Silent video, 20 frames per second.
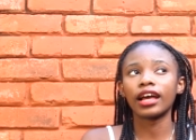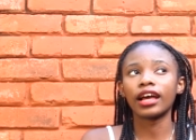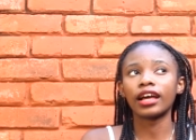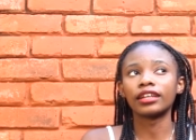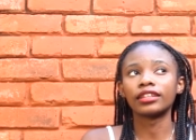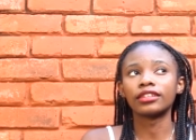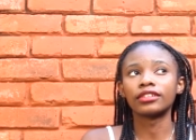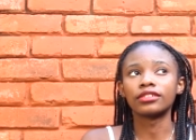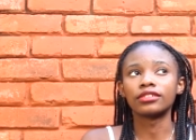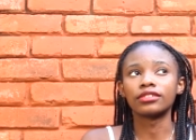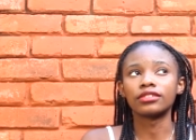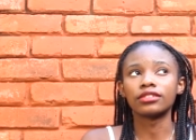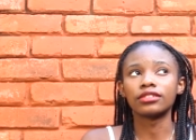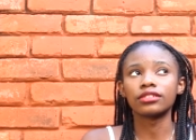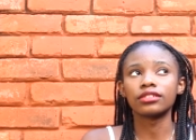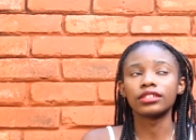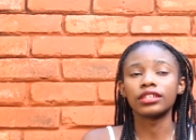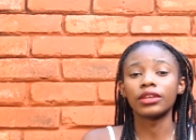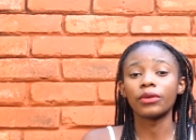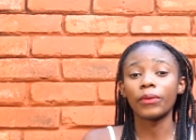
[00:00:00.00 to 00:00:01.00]
and
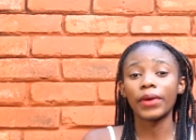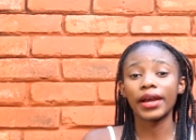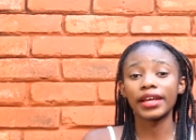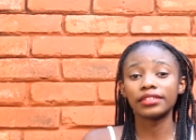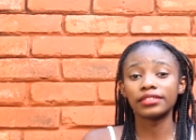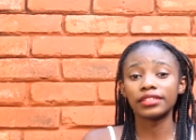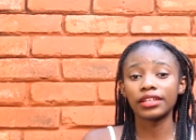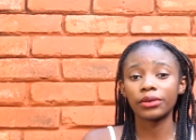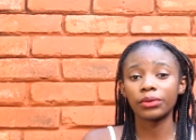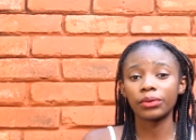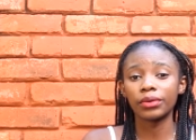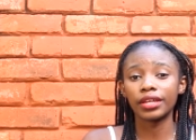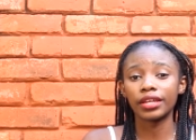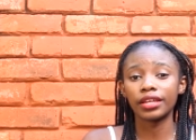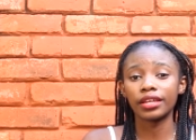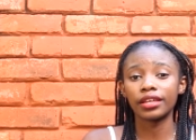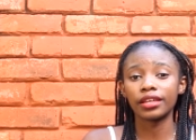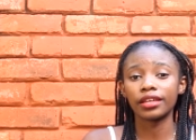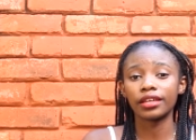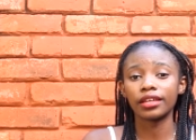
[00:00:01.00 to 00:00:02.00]
in a wiser
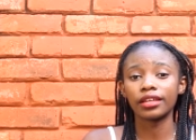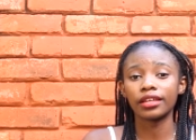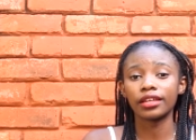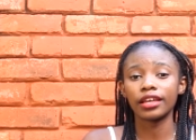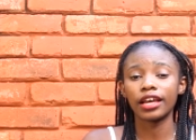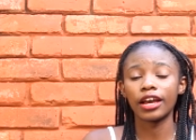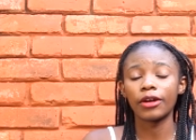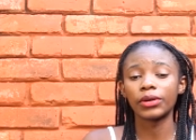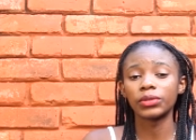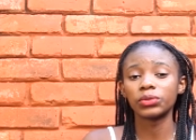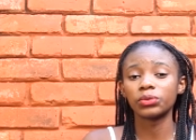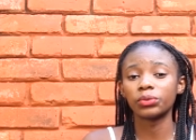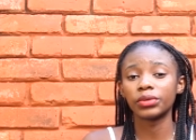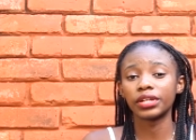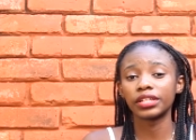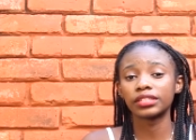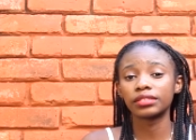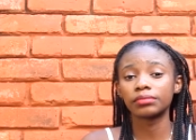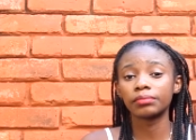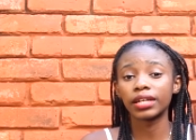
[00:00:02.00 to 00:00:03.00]
way i want to
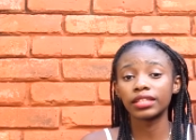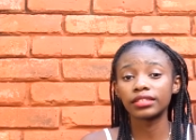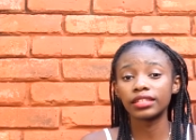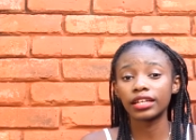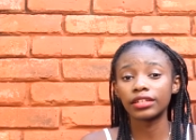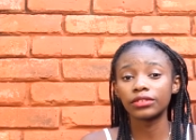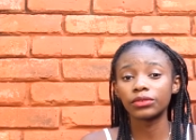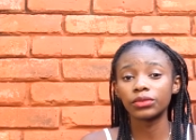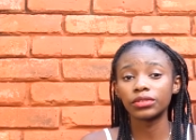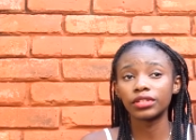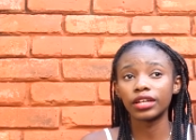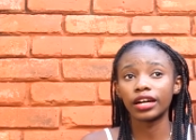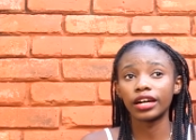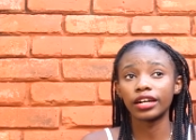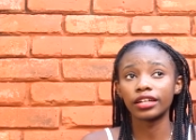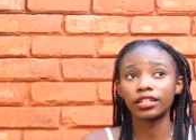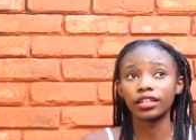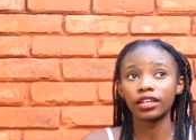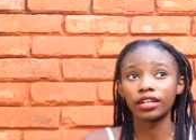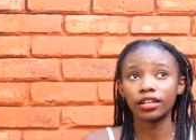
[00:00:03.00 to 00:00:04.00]
work smarter not
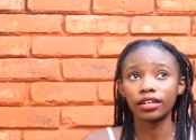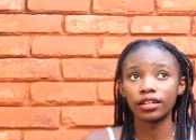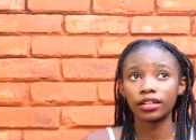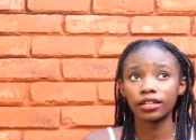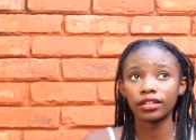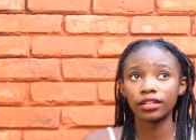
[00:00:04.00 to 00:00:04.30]
harder